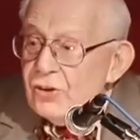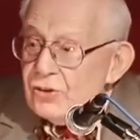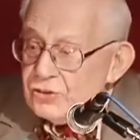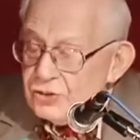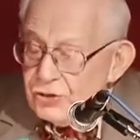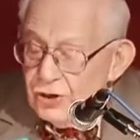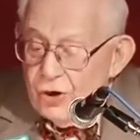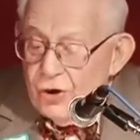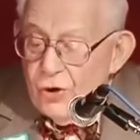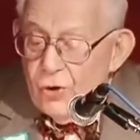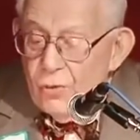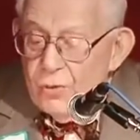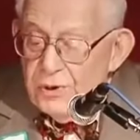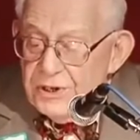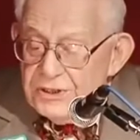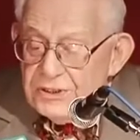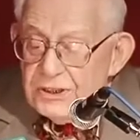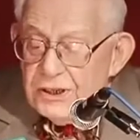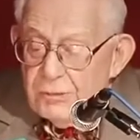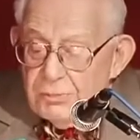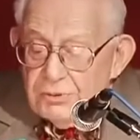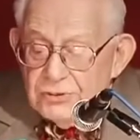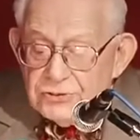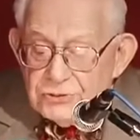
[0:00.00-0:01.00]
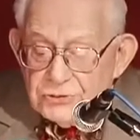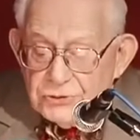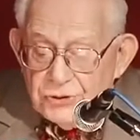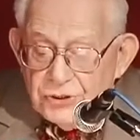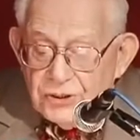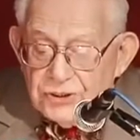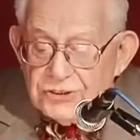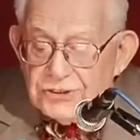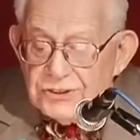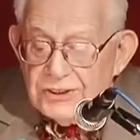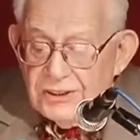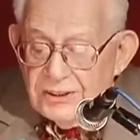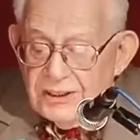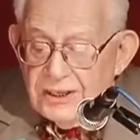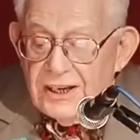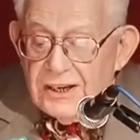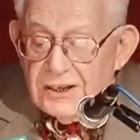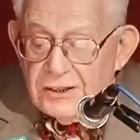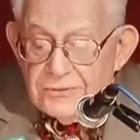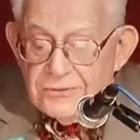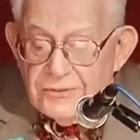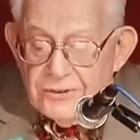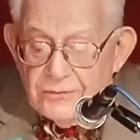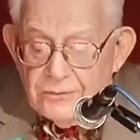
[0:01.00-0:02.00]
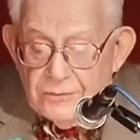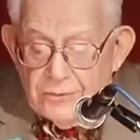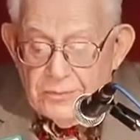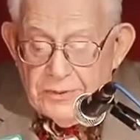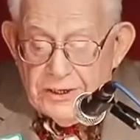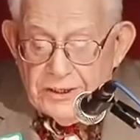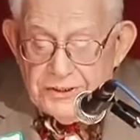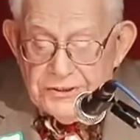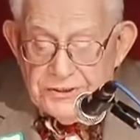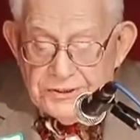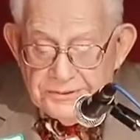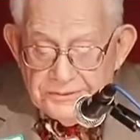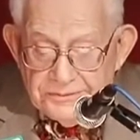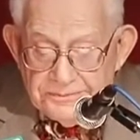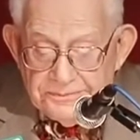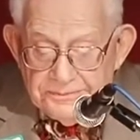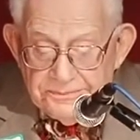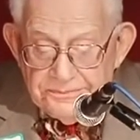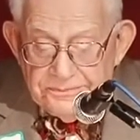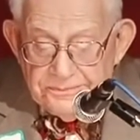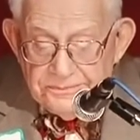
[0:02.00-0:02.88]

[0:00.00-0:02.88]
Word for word: So we double sourced a lot of information.